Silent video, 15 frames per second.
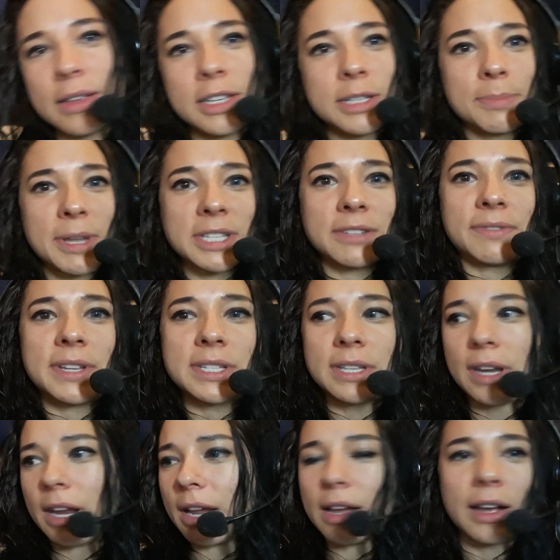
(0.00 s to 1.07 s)

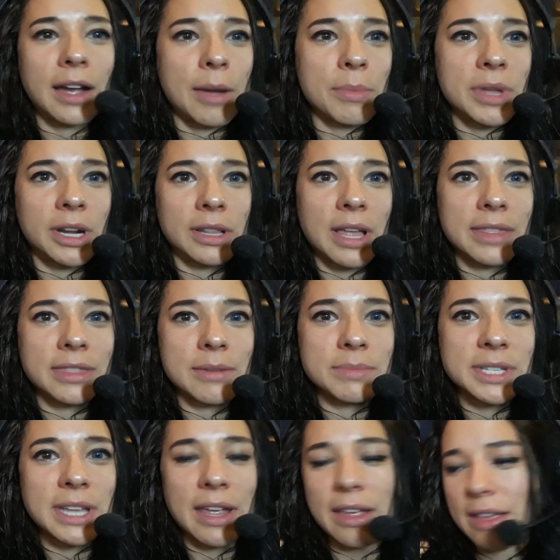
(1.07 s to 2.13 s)
specificity, I'm going to let them
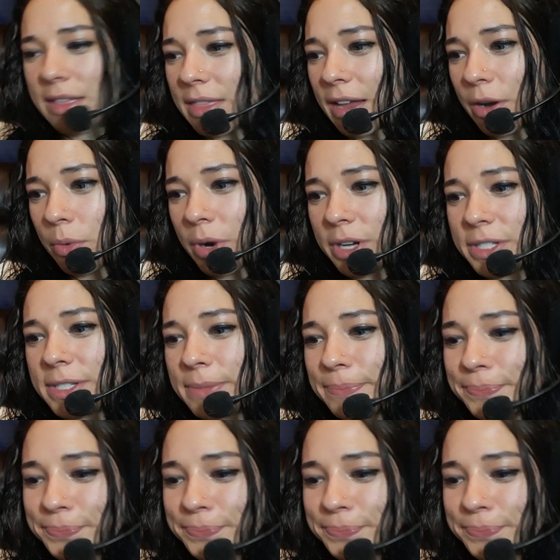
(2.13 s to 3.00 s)
say it in their words,